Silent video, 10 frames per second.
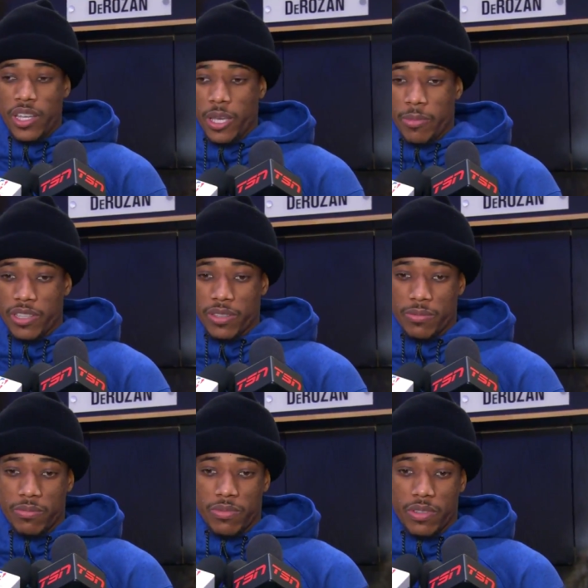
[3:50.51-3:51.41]
He made
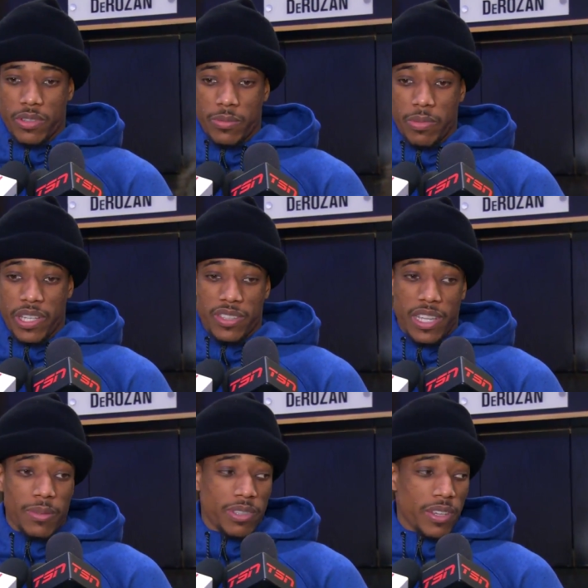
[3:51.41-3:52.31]
some, some big
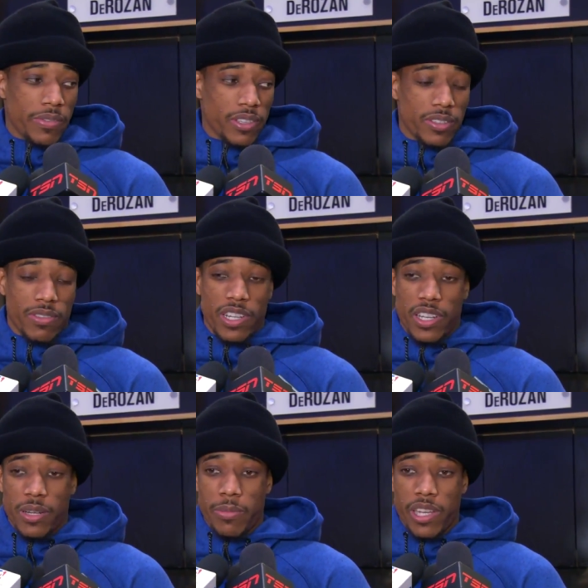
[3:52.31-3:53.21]
stops defensively,
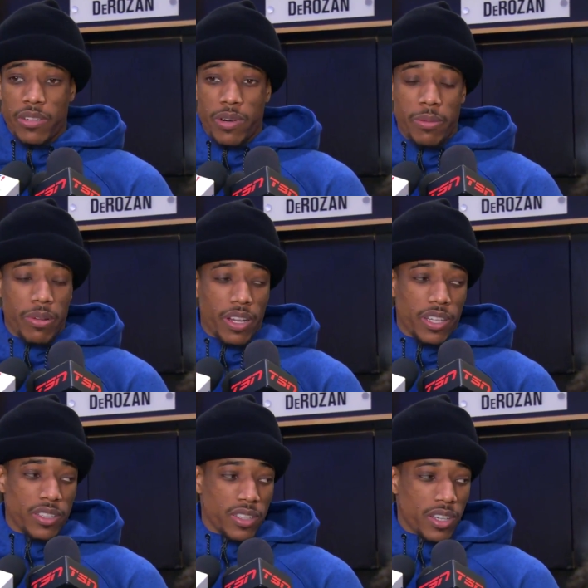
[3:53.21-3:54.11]
and he made the right
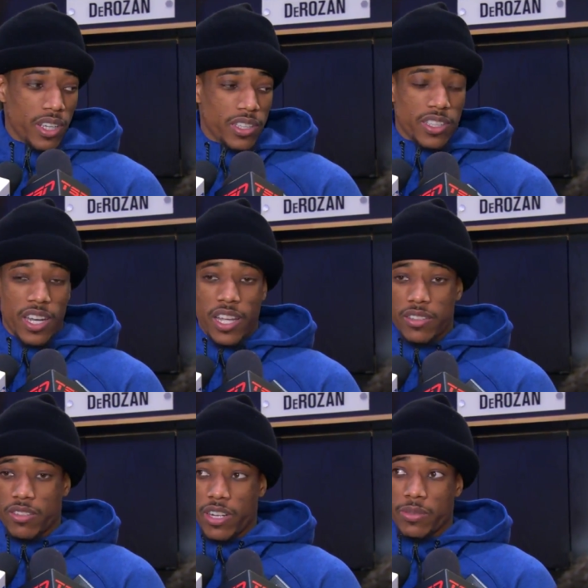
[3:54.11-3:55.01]
plays
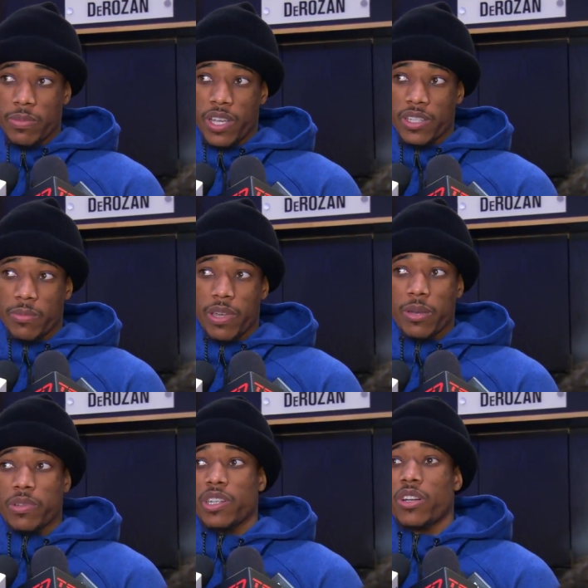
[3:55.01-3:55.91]
tonight. So that's big to be
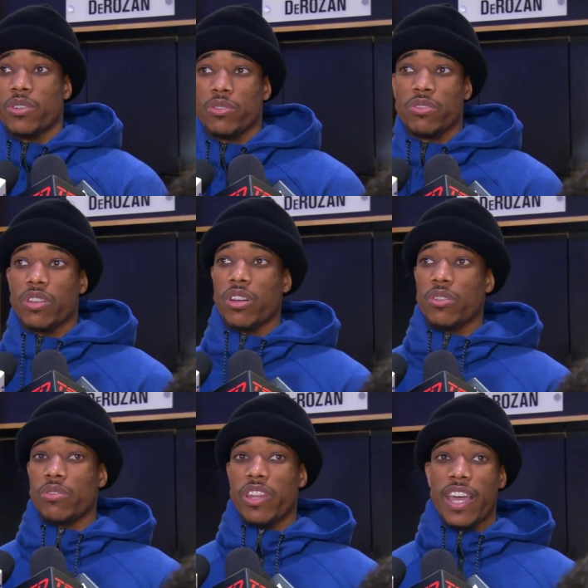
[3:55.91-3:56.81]
able to go, you
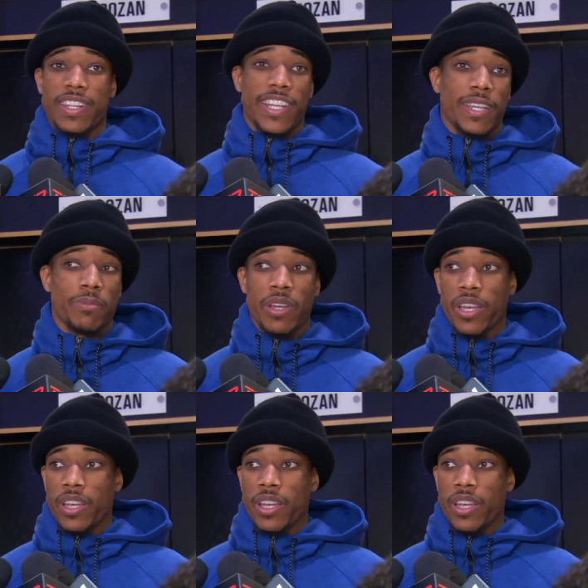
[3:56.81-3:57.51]
know, that deep.